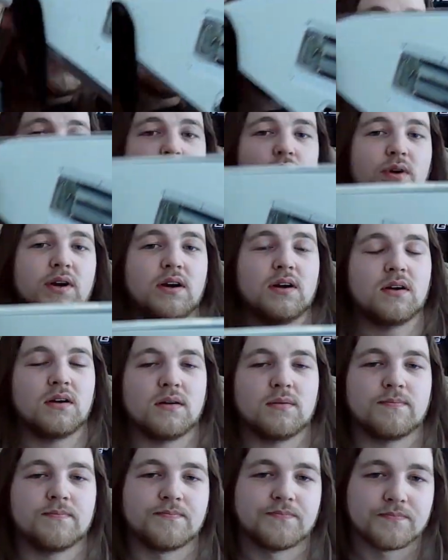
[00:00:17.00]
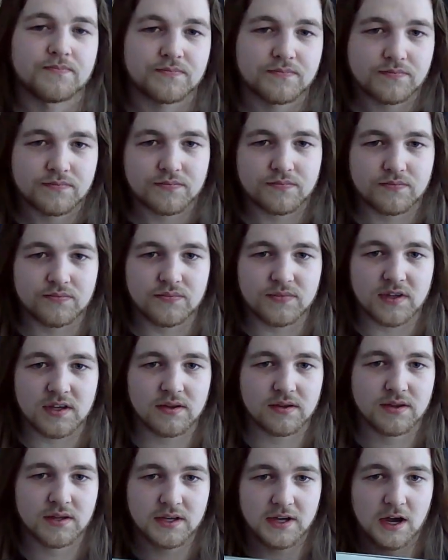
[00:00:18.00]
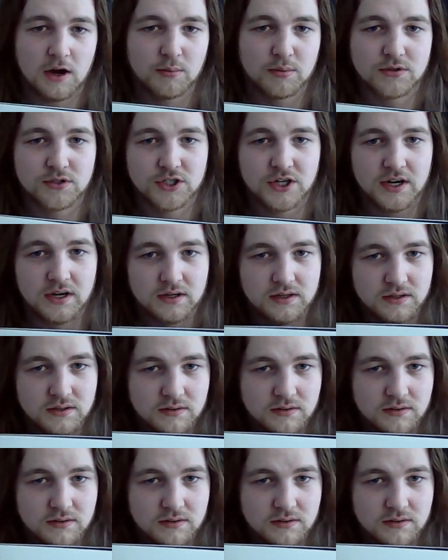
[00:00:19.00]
where the output jack